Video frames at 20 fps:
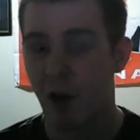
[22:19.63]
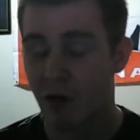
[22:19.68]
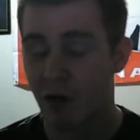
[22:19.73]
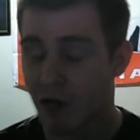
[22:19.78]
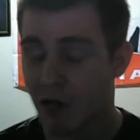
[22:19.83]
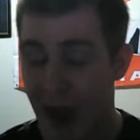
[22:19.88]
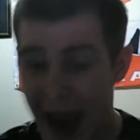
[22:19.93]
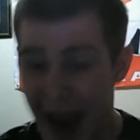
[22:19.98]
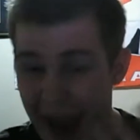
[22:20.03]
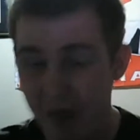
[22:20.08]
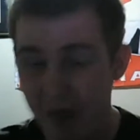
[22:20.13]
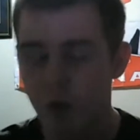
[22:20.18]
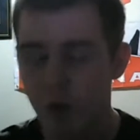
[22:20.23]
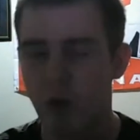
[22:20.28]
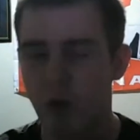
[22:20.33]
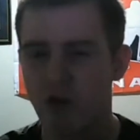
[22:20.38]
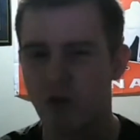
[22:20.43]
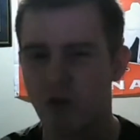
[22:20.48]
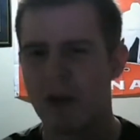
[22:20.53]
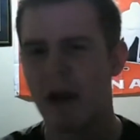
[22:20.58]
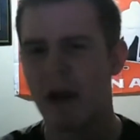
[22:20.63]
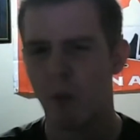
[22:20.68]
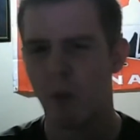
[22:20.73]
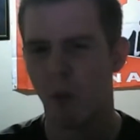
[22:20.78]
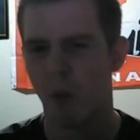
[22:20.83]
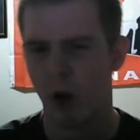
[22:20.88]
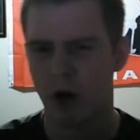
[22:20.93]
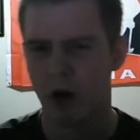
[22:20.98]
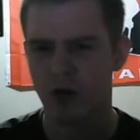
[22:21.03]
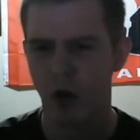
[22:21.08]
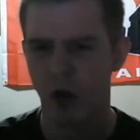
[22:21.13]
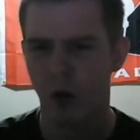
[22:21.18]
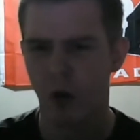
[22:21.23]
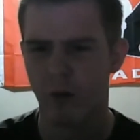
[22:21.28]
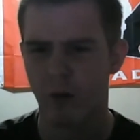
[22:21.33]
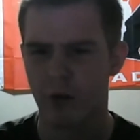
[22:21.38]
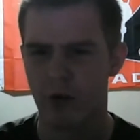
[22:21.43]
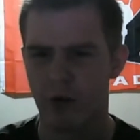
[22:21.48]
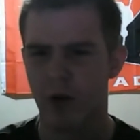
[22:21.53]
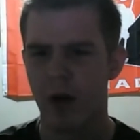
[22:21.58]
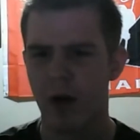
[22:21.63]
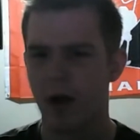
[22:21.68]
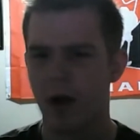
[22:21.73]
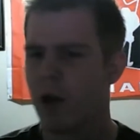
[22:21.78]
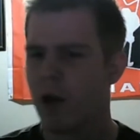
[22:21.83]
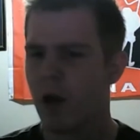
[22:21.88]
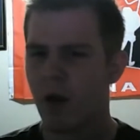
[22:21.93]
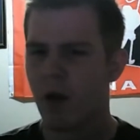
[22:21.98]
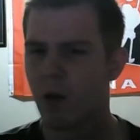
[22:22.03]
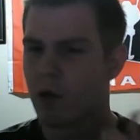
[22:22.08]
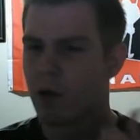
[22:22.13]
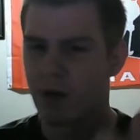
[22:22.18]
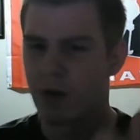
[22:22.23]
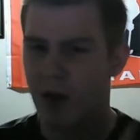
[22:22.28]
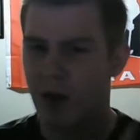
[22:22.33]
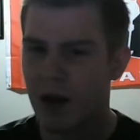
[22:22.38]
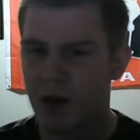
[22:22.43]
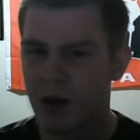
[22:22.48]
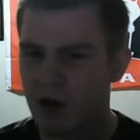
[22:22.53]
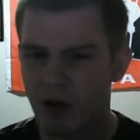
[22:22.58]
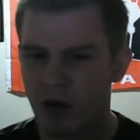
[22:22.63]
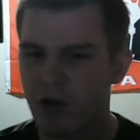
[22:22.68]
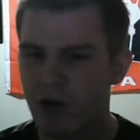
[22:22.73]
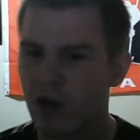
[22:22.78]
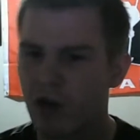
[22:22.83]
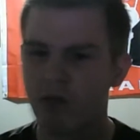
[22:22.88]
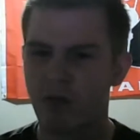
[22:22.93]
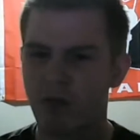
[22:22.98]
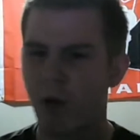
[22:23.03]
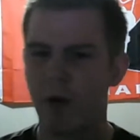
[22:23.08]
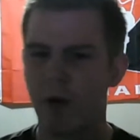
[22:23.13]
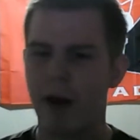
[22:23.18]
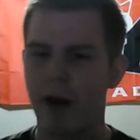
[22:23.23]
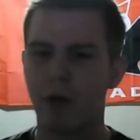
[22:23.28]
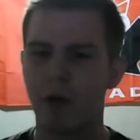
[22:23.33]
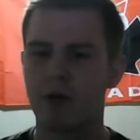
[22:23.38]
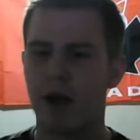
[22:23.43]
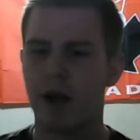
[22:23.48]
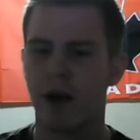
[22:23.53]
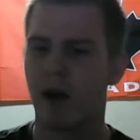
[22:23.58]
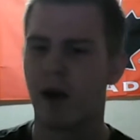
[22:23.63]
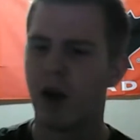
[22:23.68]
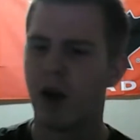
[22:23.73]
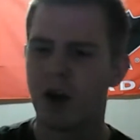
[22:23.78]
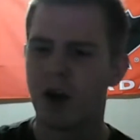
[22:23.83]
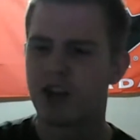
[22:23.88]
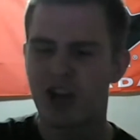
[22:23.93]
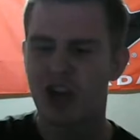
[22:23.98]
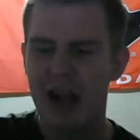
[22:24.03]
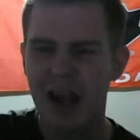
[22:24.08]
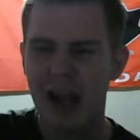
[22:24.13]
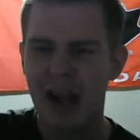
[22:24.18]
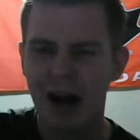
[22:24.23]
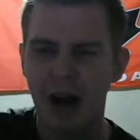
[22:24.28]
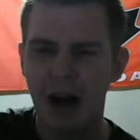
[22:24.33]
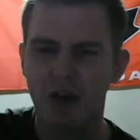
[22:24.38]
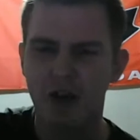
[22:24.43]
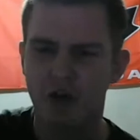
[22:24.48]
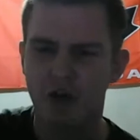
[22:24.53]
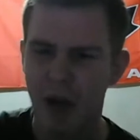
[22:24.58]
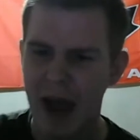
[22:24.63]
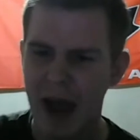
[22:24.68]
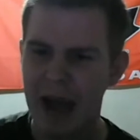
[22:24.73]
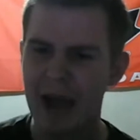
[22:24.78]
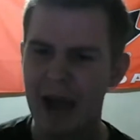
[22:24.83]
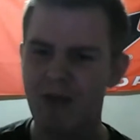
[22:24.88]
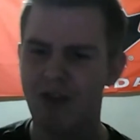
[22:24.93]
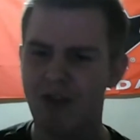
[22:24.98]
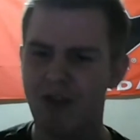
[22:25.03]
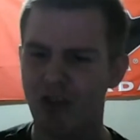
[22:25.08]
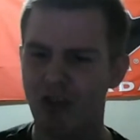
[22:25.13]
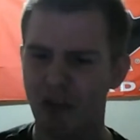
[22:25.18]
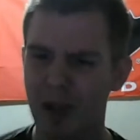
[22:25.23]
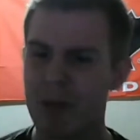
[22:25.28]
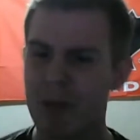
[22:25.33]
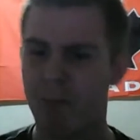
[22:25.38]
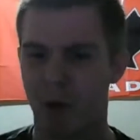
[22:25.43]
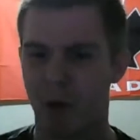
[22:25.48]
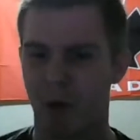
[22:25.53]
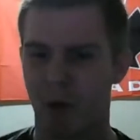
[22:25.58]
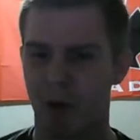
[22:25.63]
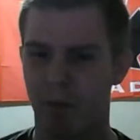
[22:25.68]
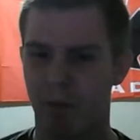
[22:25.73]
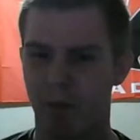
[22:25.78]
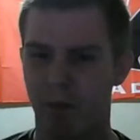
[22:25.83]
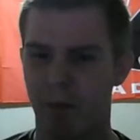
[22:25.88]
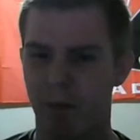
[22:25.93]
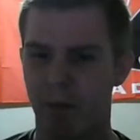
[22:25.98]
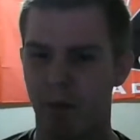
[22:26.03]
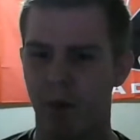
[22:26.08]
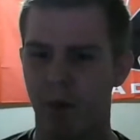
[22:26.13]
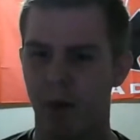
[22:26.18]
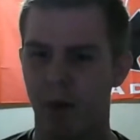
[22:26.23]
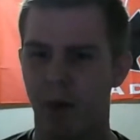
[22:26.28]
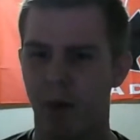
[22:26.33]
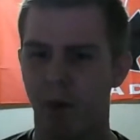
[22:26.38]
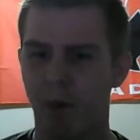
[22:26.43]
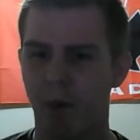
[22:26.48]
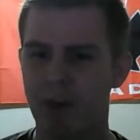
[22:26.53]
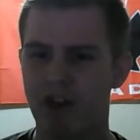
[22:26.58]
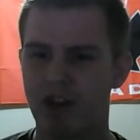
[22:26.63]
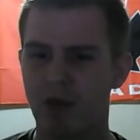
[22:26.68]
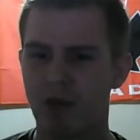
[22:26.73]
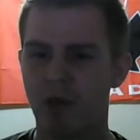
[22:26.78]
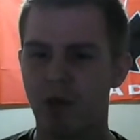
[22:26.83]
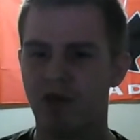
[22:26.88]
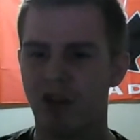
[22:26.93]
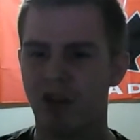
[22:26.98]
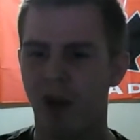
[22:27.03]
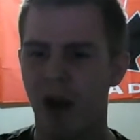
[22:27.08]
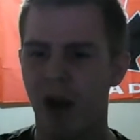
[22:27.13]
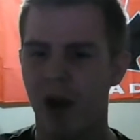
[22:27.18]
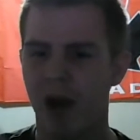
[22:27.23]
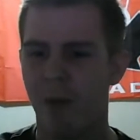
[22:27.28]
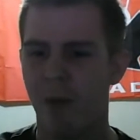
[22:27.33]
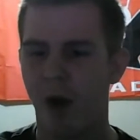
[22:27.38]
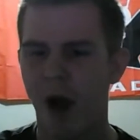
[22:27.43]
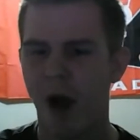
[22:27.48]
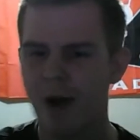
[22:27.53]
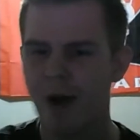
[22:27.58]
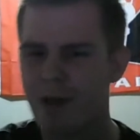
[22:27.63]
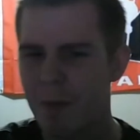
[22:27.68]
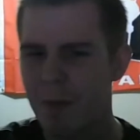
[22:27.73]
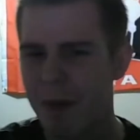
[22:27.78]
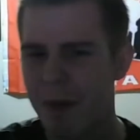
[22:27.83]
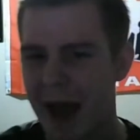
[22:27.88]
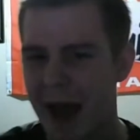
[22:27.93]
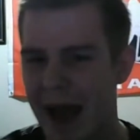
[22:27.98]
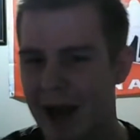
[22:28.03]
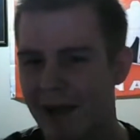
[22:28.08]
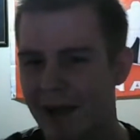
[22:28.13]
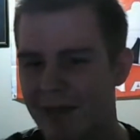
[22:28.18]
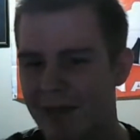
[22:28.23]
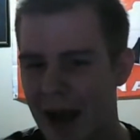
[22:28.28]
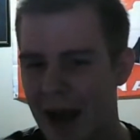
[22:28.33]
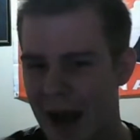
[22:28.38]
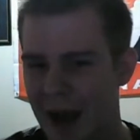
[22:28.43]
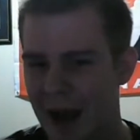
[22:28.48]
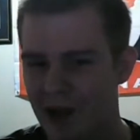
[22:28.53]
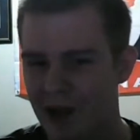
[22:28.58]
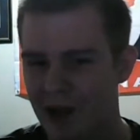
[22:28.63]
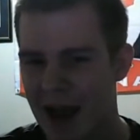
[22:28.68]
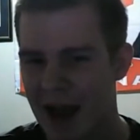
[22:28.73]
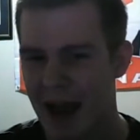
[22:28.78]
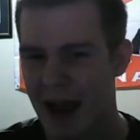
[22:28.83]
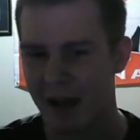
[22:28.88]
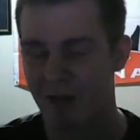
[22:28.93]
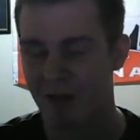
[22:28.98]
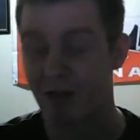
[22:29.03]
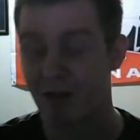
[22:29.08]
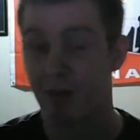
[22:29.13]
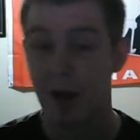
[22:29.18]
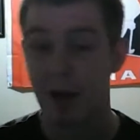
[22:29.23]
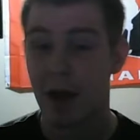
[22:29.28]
head was being worked over. You just throw it out there. She hit a dragon sleeper when she was on the back of Nia Jax.